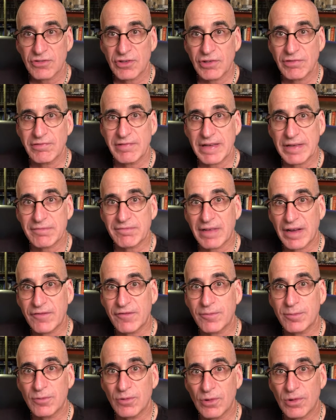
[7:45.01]
read
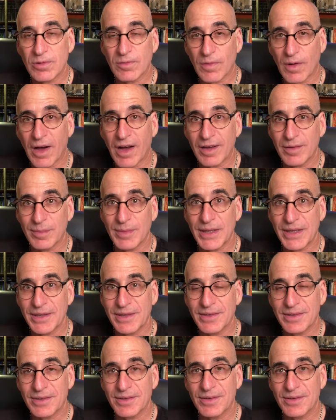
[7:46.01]
from Deuteronomy